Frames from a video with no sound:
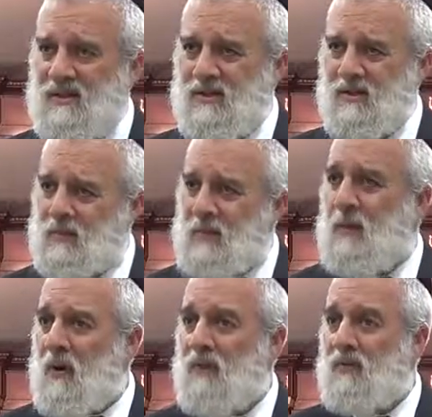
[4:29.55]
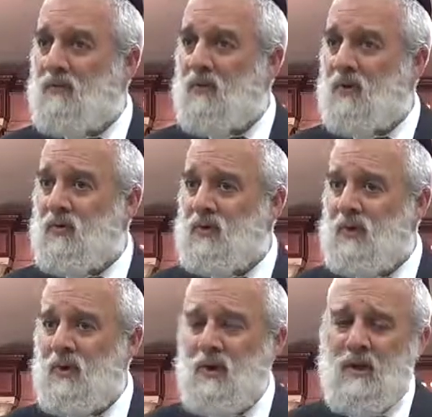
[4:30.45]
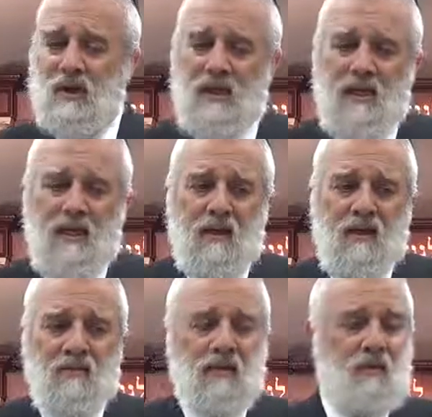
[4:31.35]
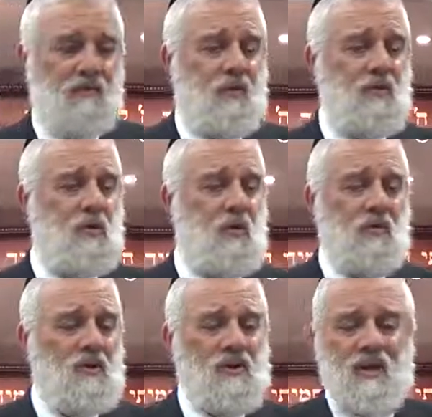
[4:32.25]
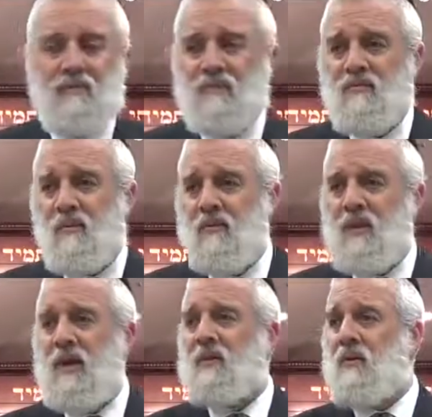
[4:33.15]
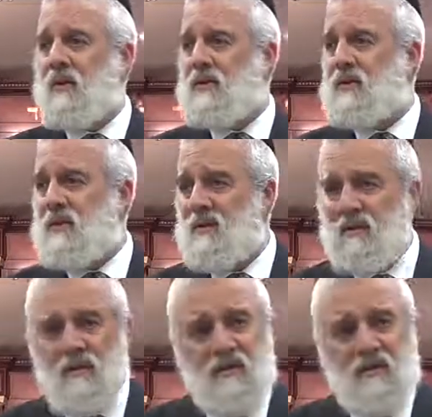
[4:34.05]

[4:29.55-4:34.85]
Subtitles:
So people are confused. But confusion only stems from ignorance.